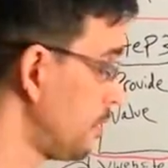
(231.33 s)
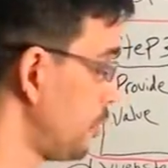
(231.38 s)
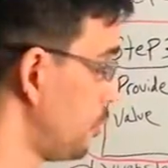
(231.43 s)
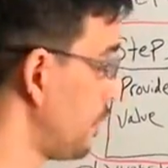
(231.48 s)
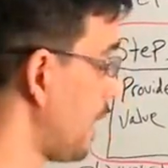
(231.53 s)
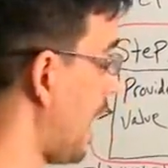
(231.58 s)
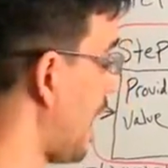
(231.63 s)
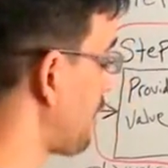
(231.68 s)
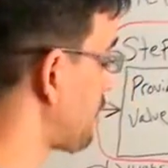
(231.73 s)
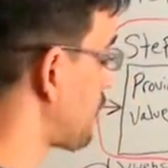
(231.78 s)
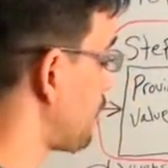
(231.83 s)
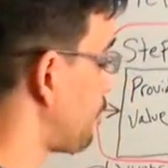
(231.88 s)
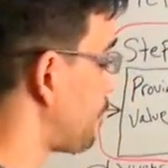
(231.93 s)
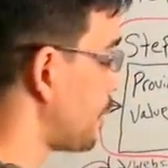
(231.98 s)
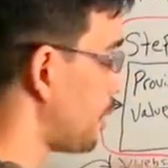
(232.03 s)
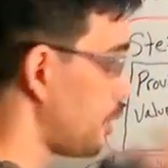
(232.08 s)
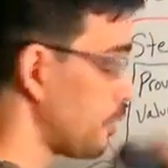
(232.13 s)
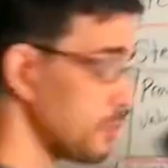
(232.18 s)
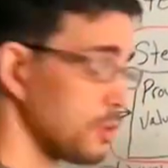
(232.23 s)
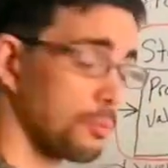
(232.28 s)
You have to
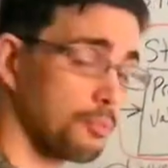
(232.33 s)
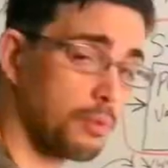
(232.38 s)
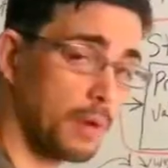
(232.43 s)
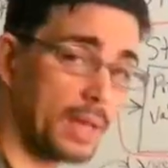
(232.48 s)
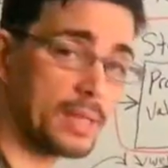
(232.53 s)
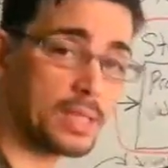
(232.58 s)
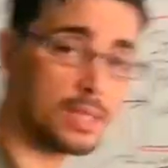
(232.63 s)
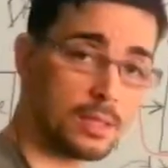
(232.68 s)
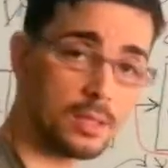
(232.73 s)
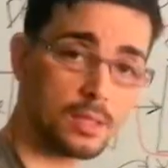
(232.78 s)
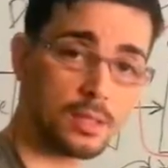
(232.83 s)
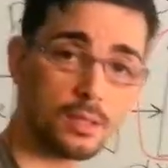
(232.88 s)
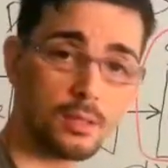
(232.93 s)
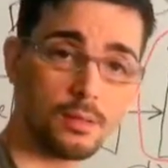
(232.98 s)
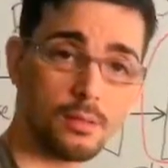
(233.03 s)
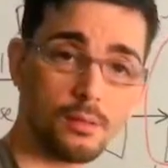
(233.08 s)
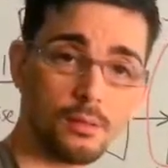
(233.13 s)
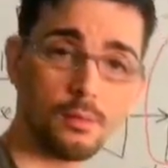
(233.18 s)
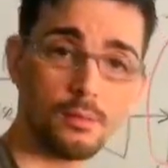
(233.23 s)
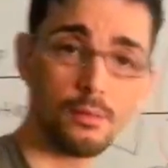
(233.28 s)
build your
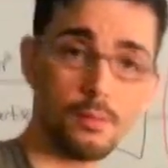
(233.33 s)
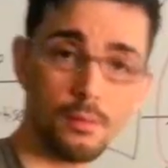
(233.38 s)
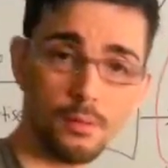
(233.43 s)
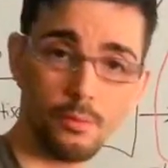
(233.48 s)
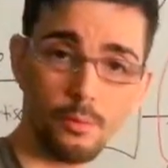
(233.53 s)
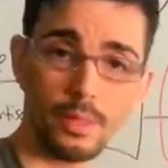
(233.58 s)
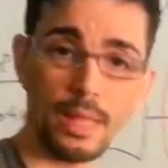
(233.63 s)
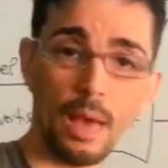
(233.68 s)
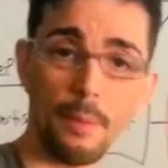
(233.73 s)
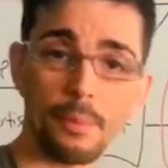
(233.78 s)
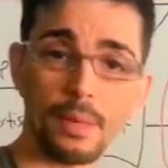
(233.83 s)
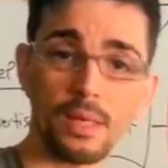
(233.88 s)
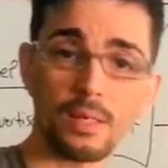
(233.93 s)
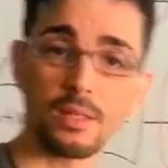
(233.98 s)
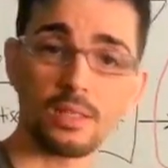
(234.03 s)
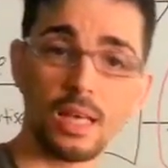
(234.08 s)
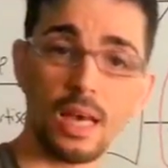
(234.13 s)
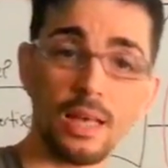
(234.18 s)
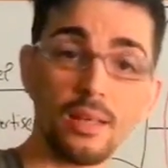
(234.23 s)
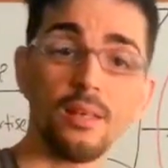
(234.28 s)
presence. With that being
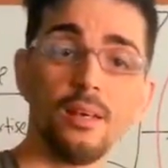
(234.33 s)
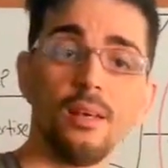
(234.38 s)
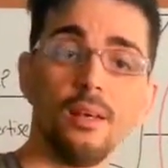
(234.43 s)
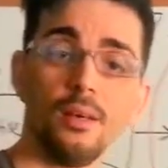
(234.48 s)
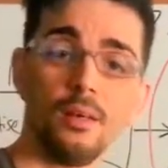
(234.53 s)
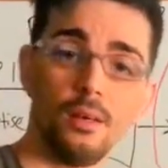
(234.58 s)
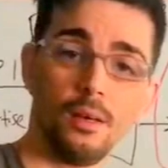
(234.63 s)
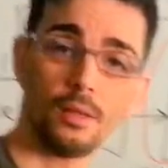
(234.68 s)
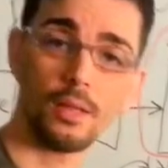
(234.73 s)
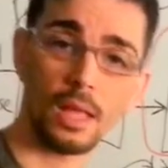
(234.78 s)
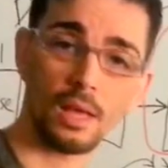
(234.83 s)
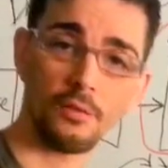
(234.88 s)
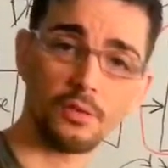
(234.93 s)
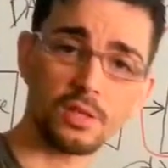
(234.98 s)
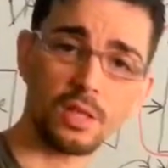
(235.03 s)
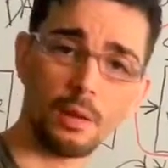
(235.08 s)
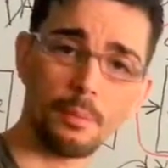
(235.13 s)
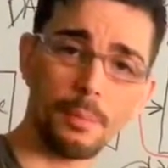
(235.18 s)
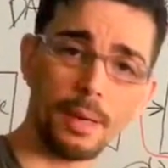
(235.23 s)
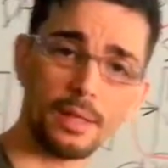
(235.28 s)
said, thank you for
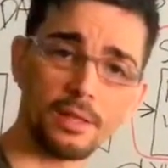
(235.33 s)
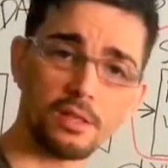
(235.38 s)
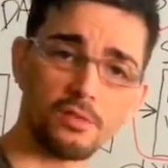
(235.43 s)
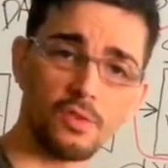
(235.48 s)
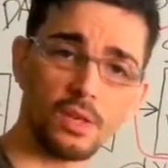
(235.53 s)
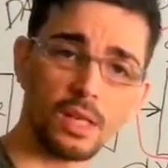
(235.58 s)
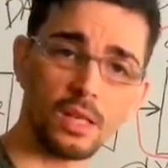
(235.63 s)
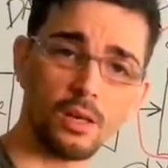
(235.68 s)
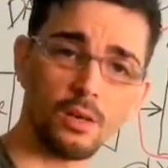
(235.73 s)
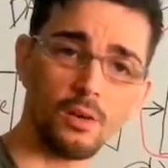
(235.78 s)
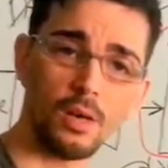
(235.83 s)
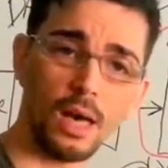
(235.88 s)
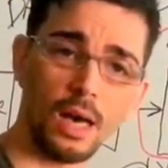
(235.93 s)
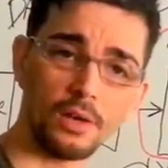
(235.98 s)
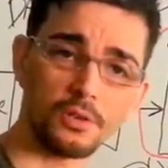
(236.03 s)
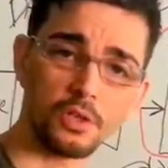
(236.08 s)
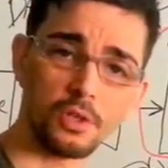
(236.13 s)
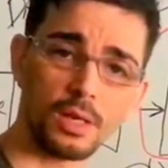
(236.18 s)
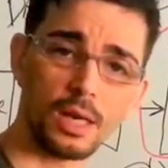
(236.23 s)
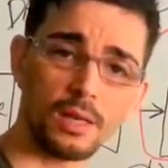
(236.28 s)
stopping by this video.
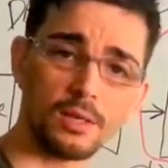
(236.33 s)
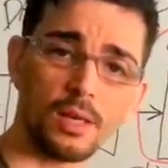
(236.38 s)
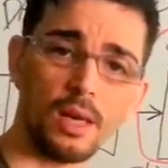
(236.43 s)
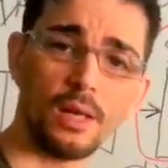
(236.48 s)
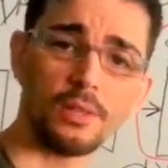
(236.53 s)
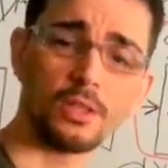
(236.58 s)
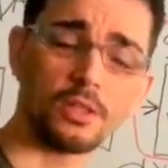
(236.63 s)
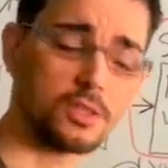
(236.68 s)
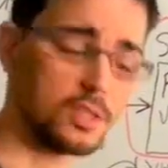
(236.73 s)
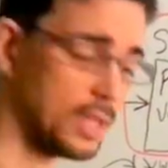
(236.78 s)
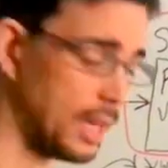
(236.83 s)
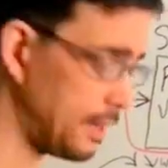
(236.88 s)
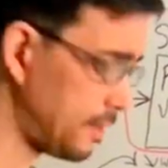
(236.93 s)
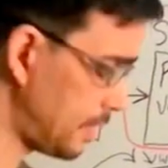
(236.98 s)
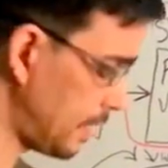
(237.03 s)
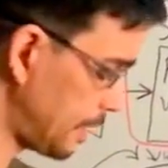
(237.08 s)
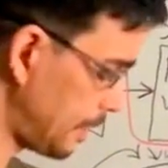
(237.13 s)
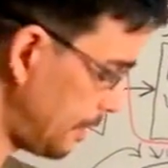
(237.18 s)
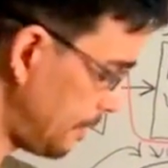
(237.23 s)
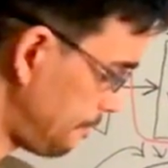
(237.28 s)
I'll see you guys on the other side.
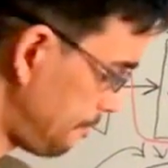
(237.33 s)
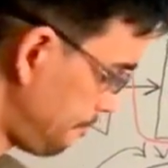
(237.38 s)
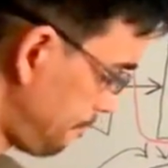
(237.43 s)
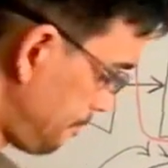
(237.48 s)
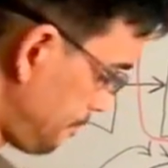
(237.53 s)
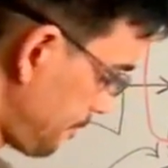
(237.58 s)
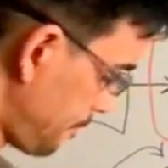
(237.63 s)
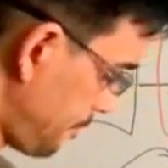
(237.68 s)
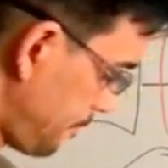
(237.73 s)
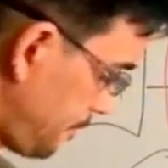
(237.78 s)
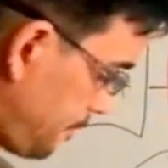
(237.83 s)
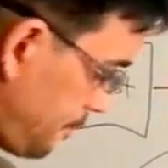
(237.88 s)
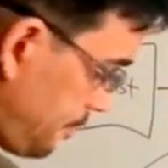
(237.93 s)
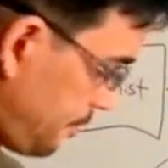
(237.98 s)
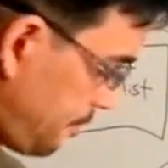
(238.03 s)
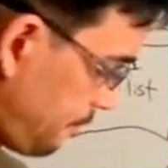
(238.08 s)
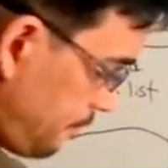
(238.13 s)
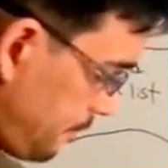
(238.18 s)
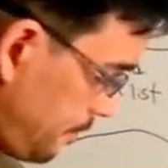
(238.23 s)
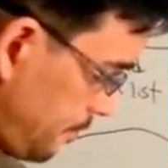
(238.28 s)
Take
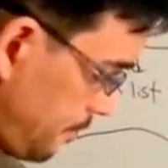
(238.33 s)
care.